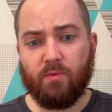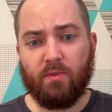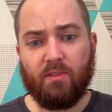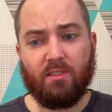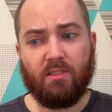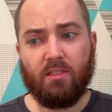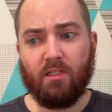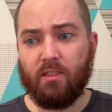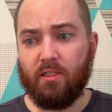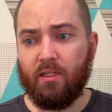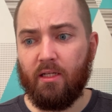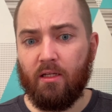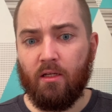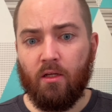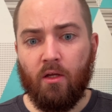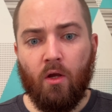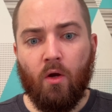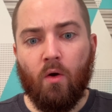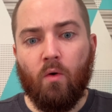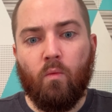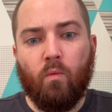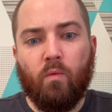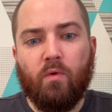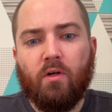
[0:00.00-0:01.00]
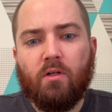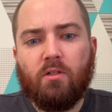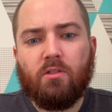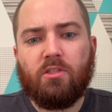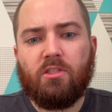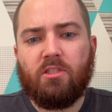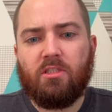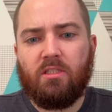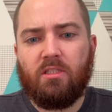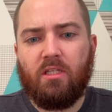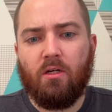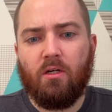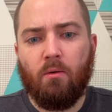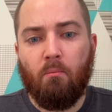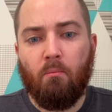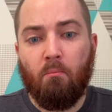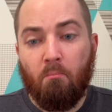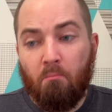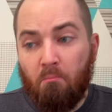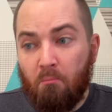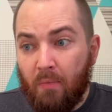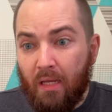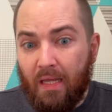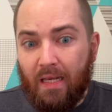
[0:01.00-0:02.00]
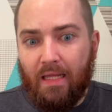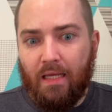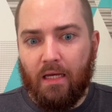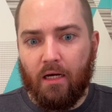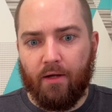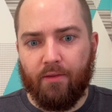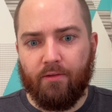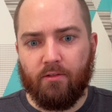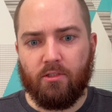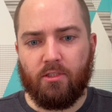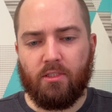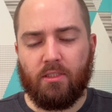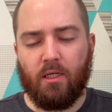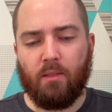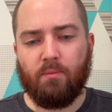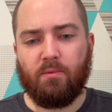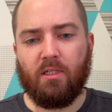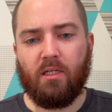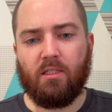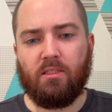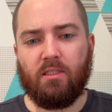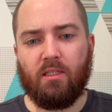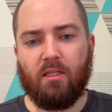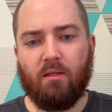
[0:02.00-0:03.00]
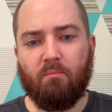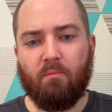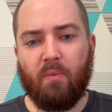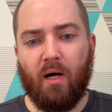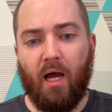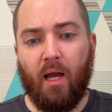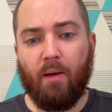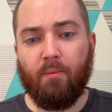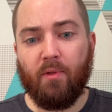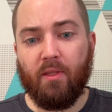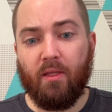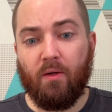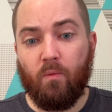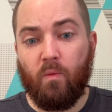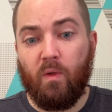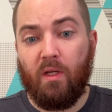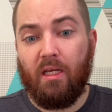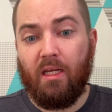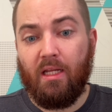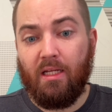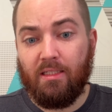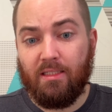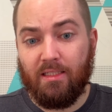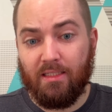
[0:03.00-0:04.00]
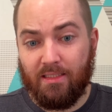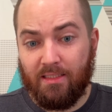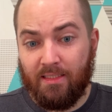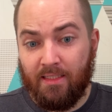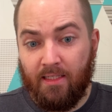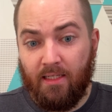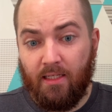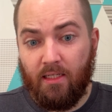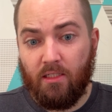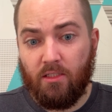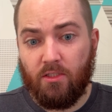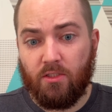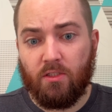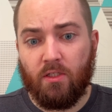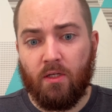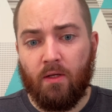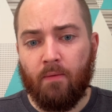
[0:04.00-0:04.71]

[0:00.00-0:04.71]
We still need, there are still many other subjects in the Bible that we need to teach.